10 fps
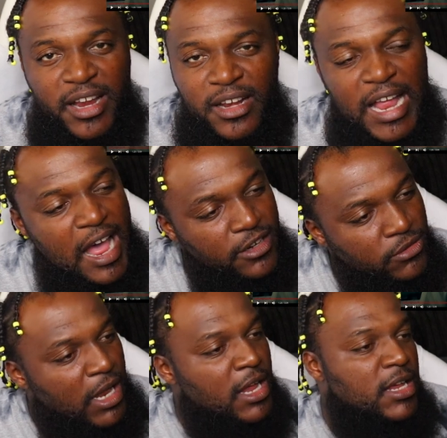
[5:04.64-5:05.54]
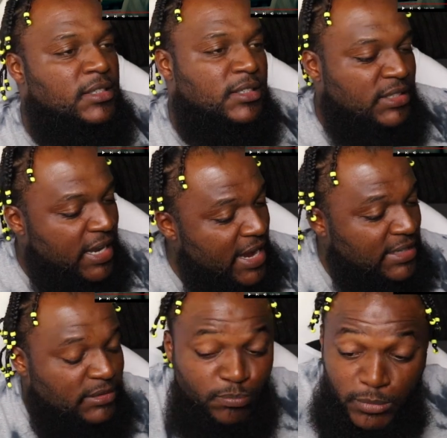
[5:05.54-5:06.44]
man. I do not
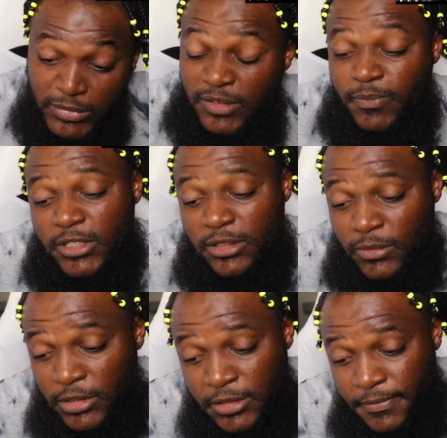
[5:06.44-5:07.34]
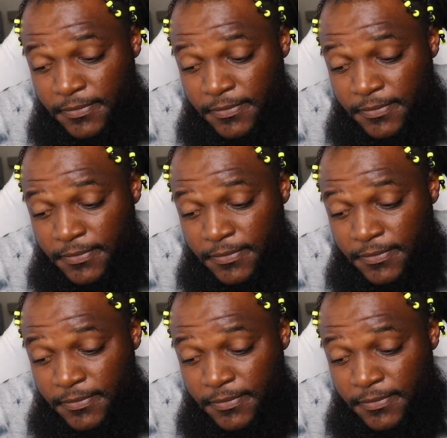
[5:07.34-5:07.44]
understand this motherfucking world.